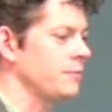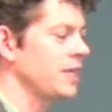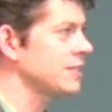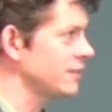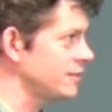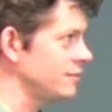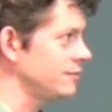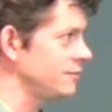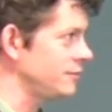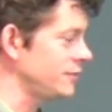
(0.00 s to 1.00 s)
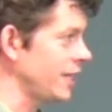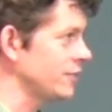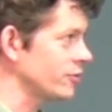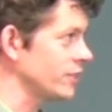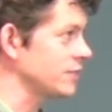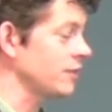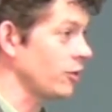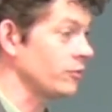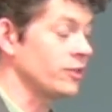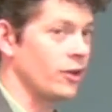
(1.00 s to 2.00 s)
Yes, it's dangerous
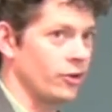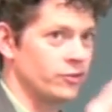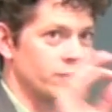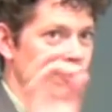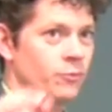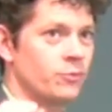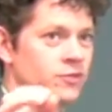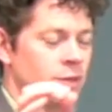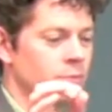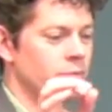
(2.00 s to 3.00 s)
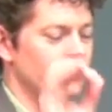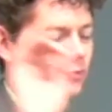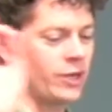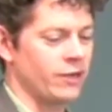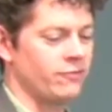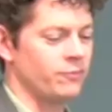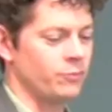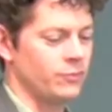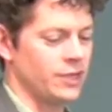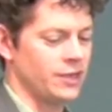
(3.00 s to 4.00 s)
on some kind
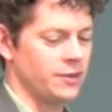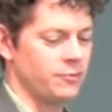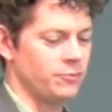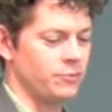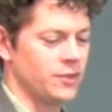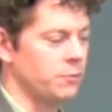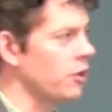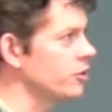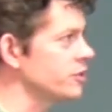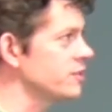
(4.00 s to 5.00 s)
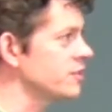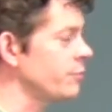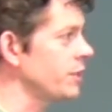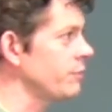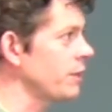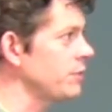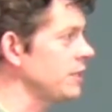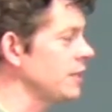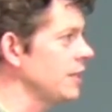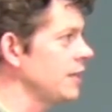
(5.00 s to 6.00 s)
of margins. Somebody might
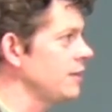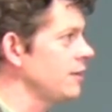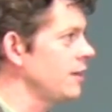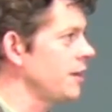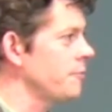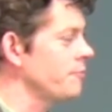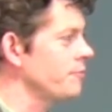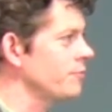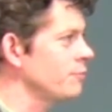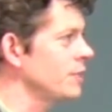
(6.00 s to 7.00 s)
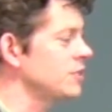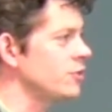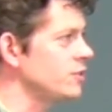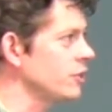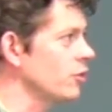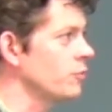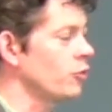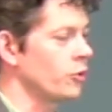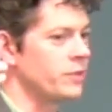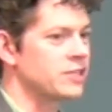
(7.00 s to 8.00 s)
be misusing
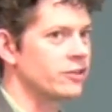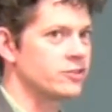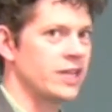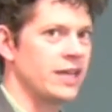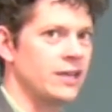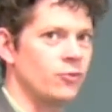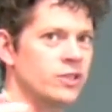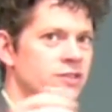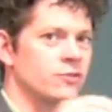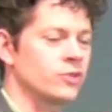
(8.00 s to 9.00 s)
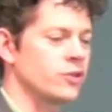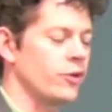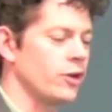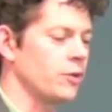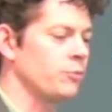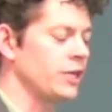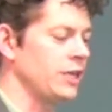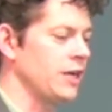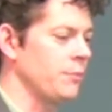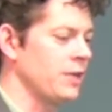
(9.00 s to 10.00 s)
or misunderstanding what's going on. But